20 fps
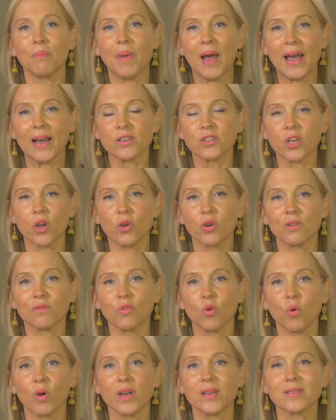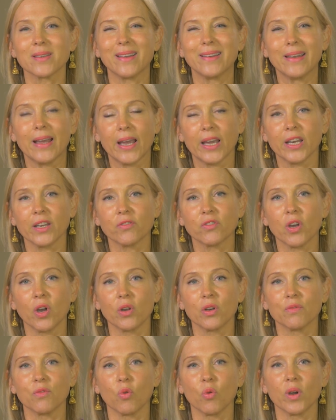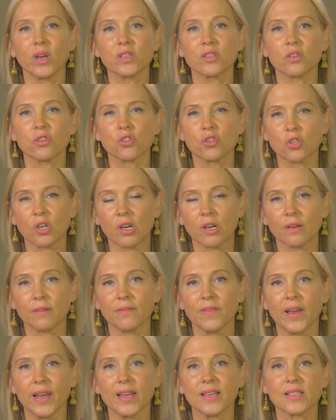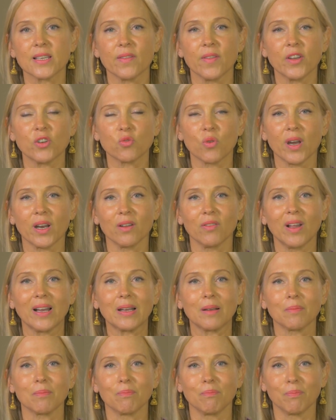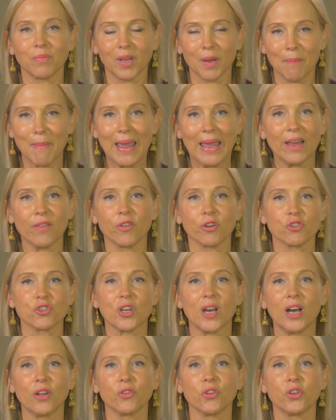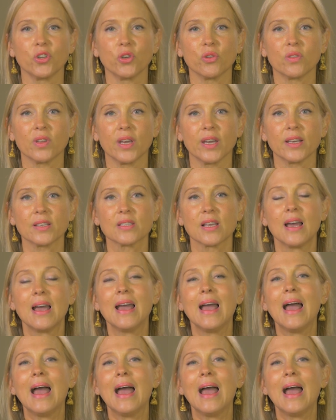a bad tone of voice, a negative tone of voice, a stern face, and they try to command their child to do things.